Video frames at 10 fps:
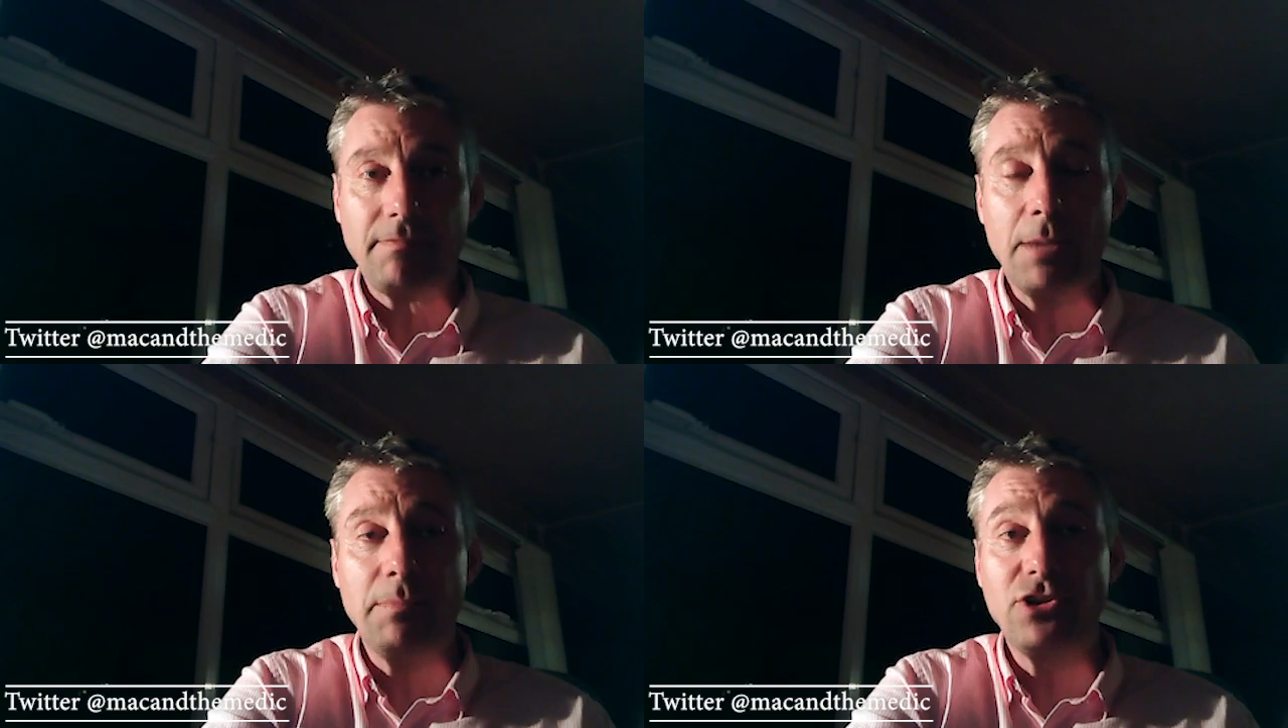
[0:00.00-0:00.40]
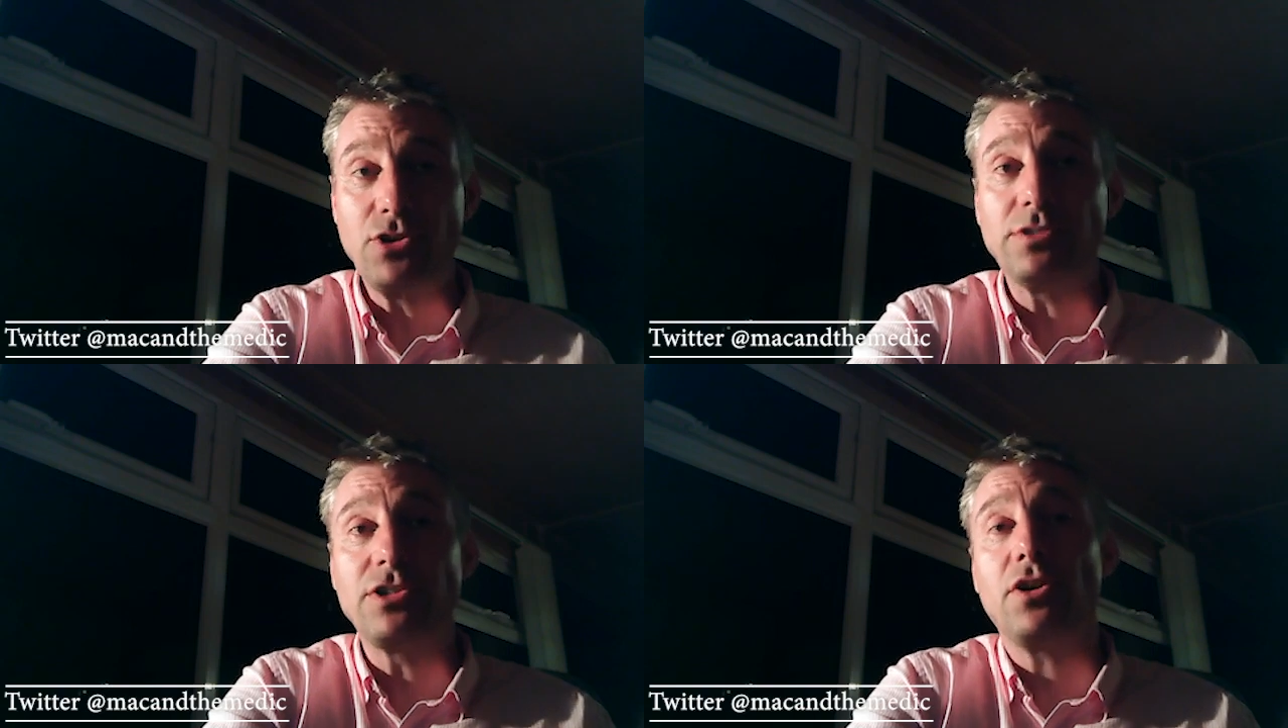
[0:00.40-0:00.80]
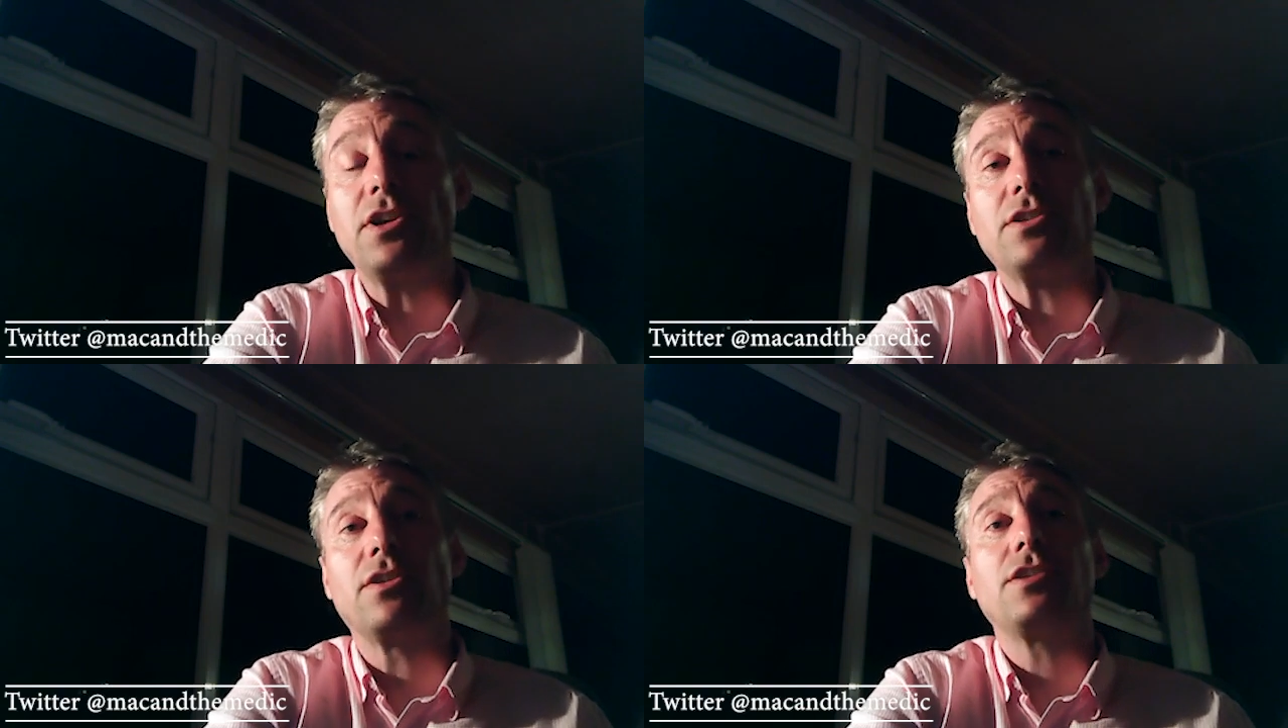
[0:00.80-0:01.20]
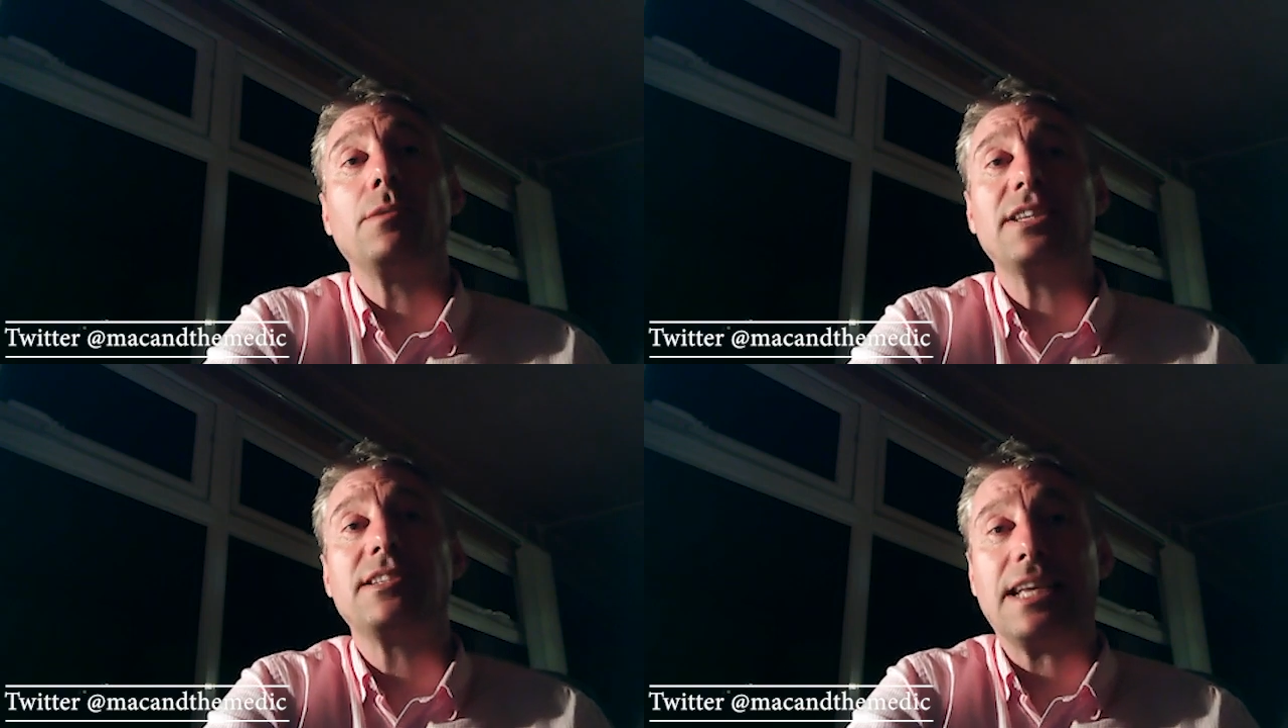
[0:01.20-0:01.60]
Be sure to join us on
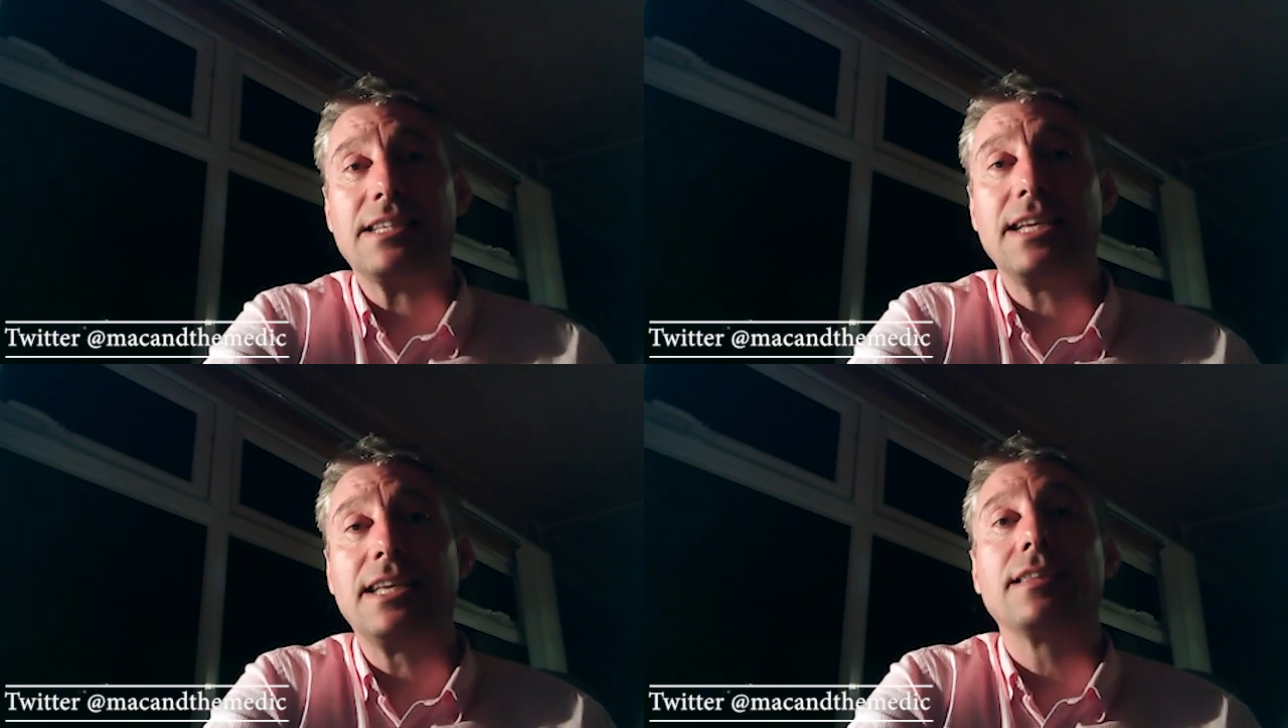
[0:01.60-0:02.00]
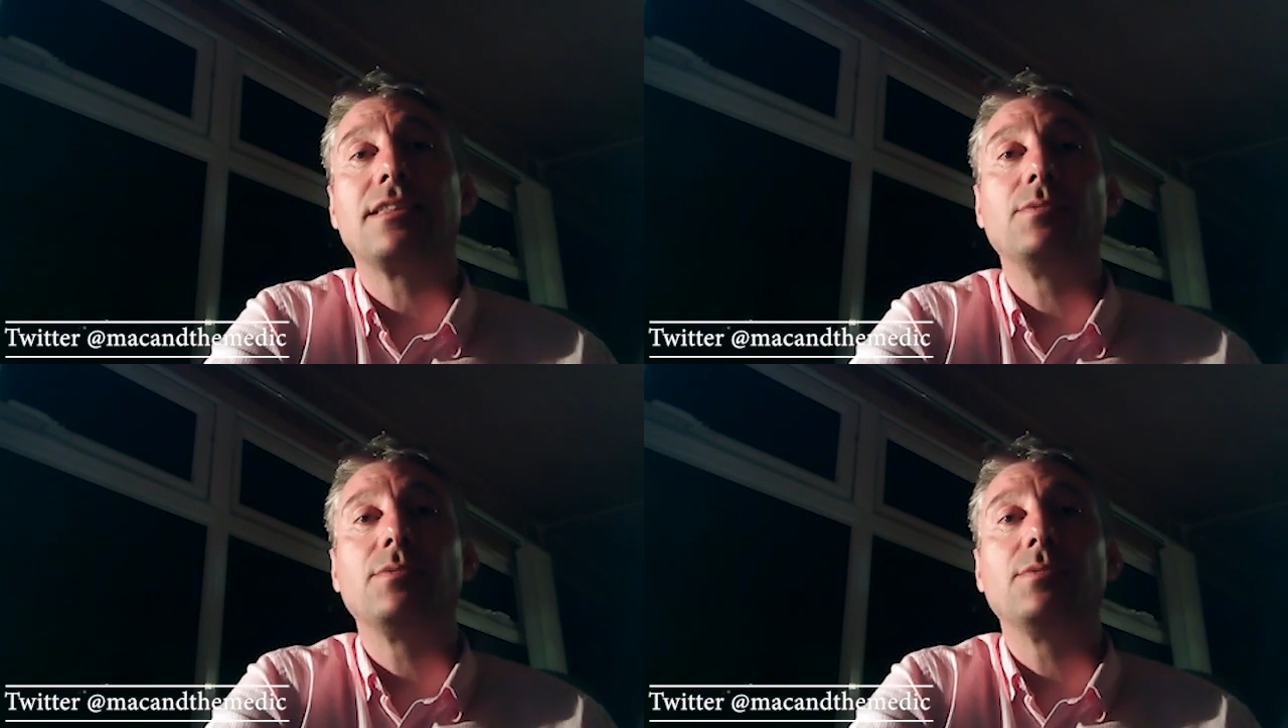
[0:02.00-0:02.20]
October the 16th.